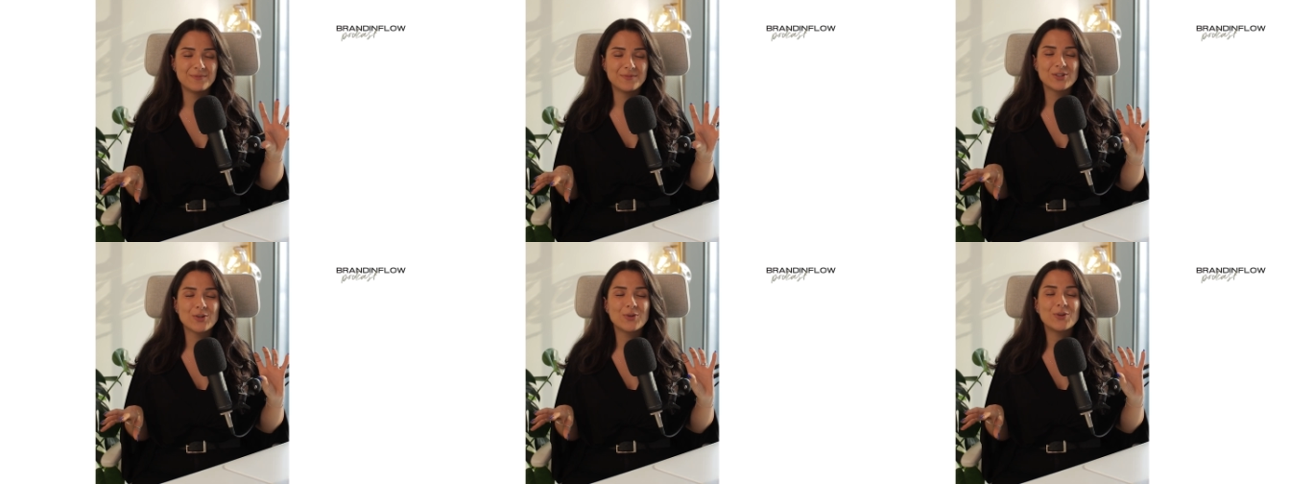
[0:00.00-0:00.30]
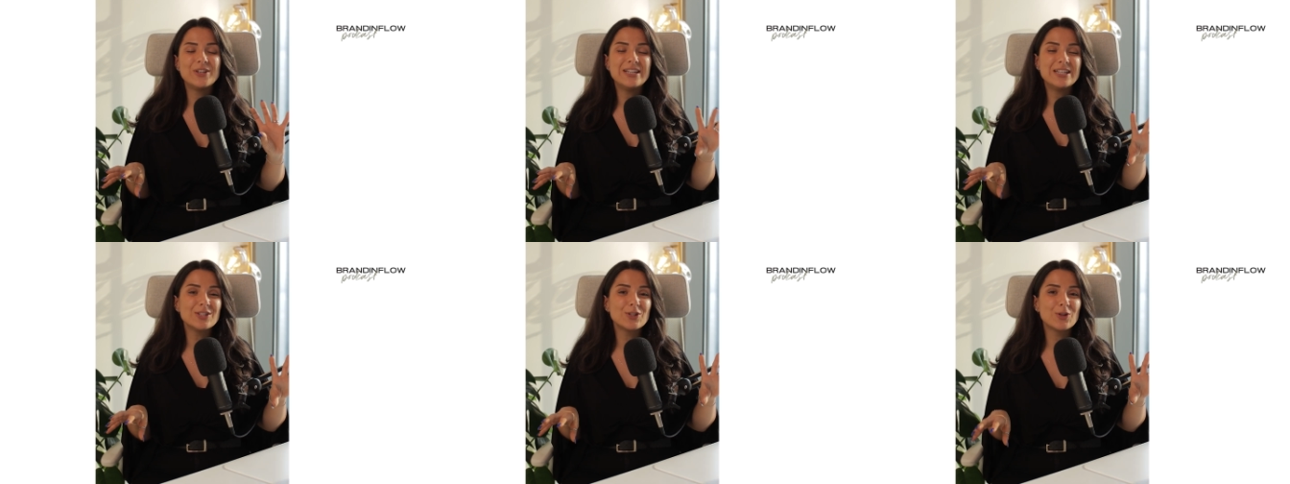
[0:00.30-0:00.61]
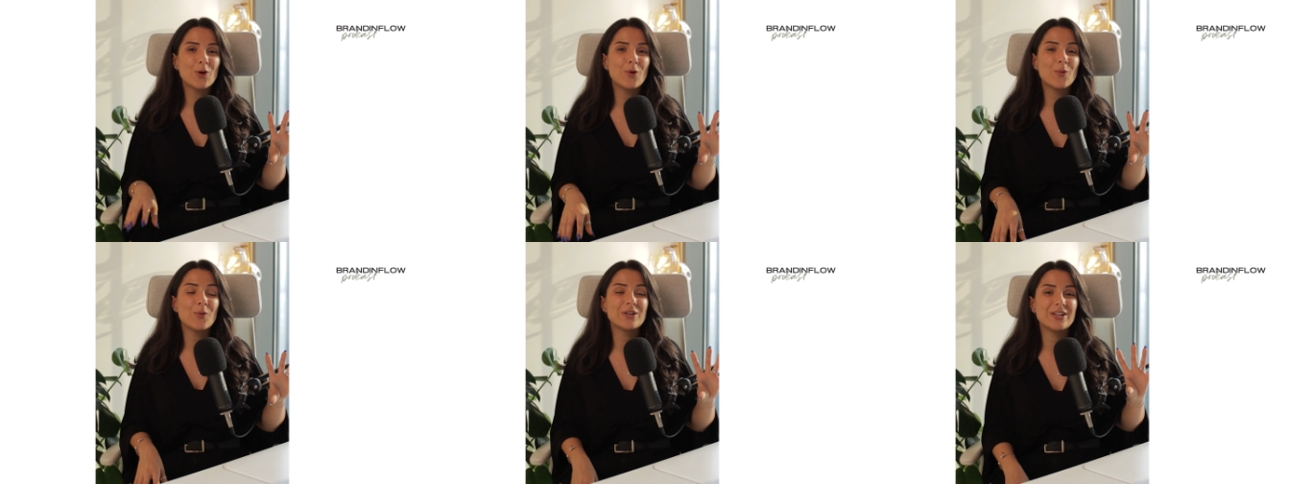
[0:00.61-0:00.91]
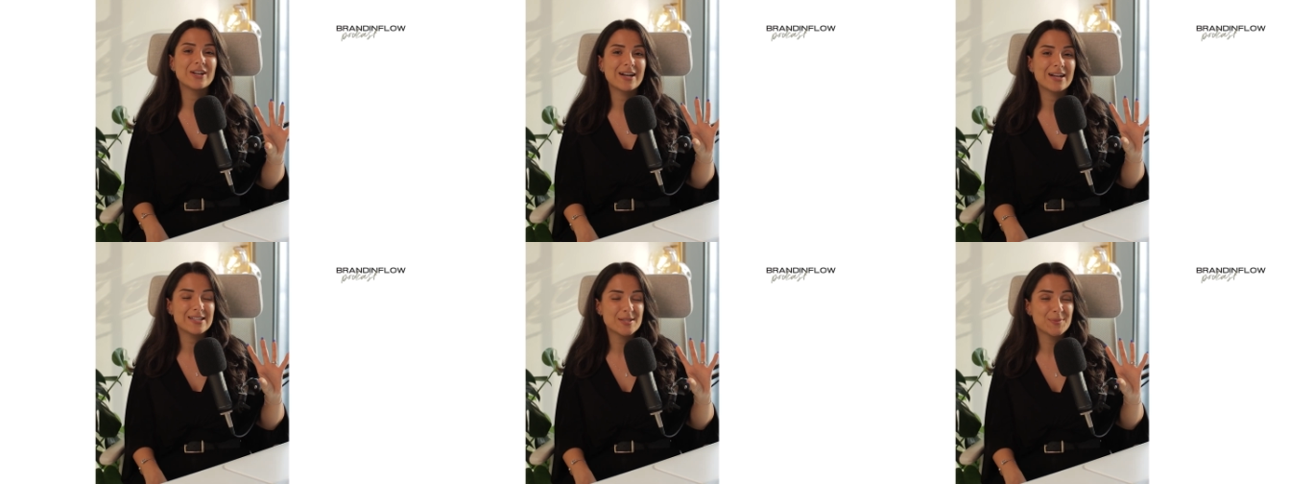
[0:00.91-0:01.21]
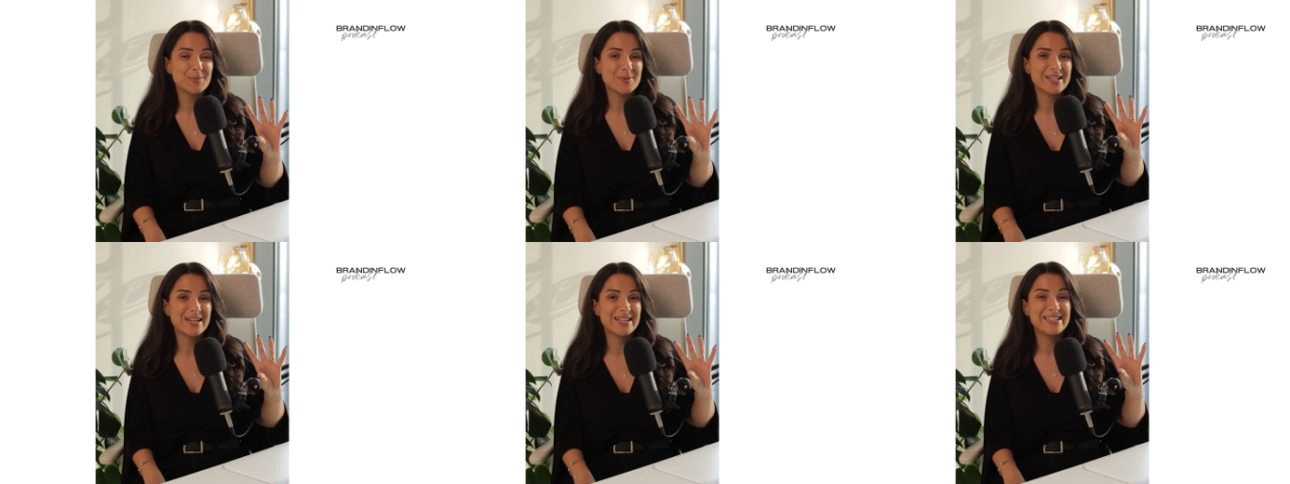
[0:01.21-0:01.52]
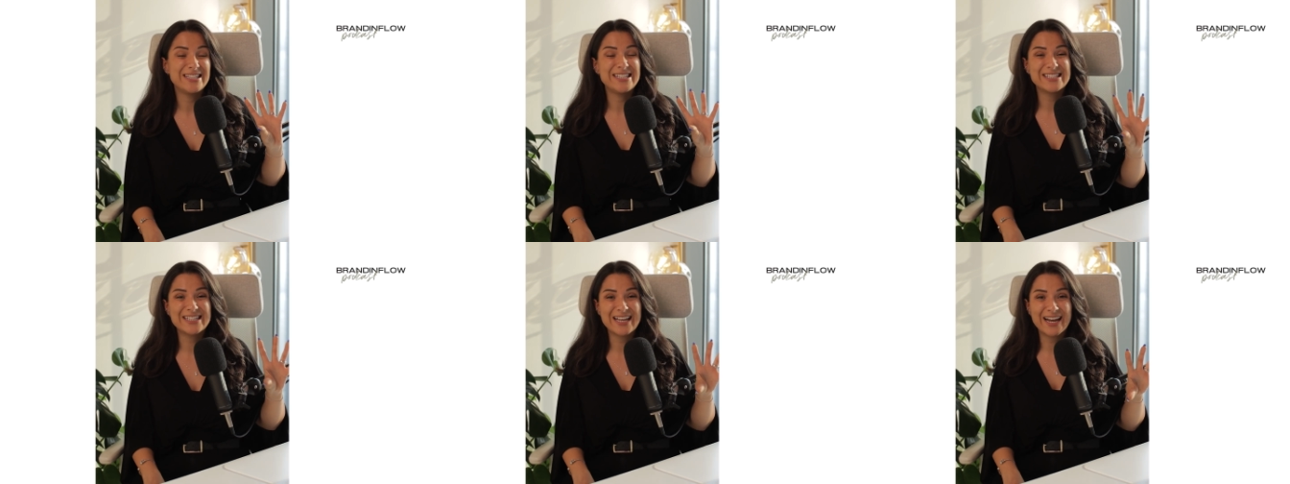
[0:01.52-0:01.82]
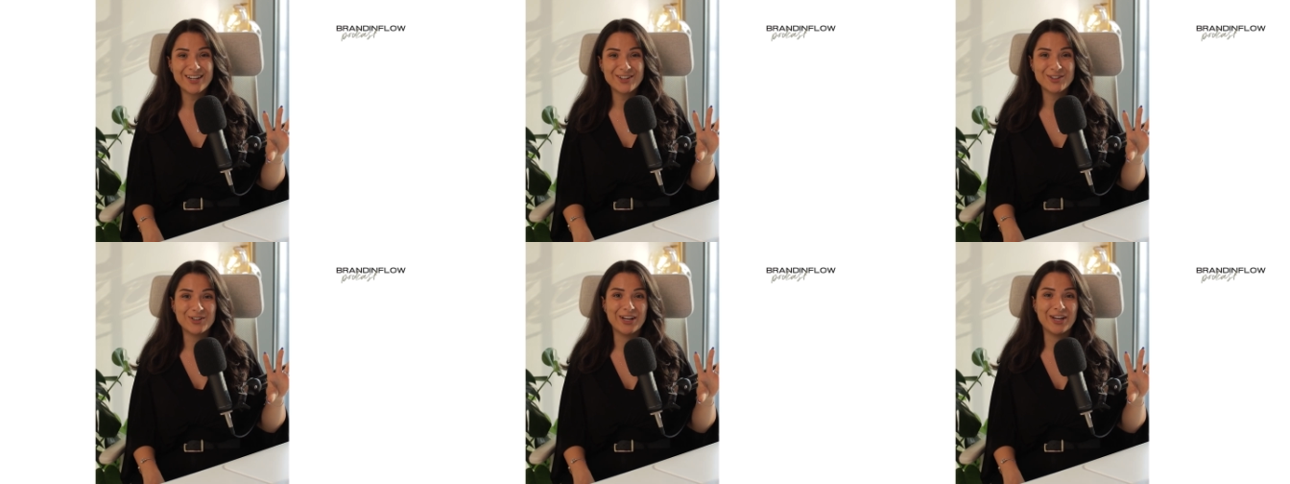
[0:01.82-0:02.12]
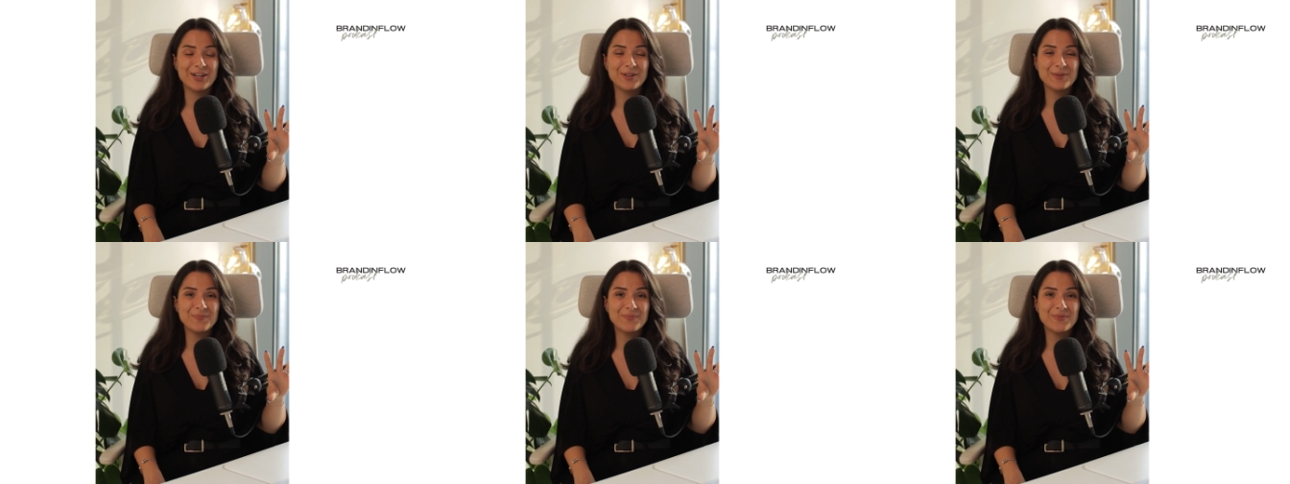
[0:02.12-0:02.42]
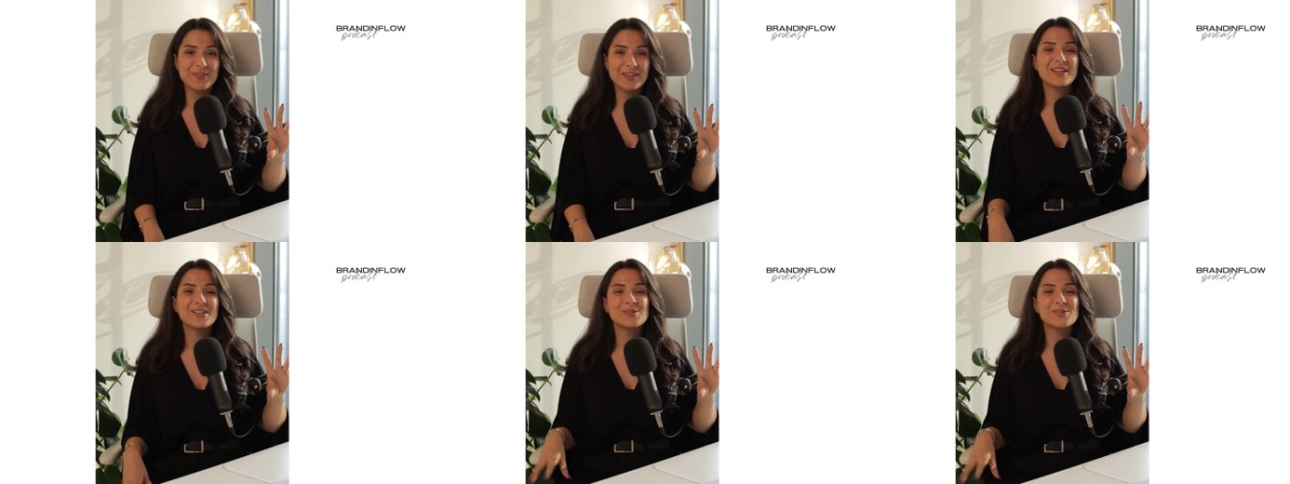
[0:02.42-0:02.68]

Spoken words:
So you need to know what your customers are desiring,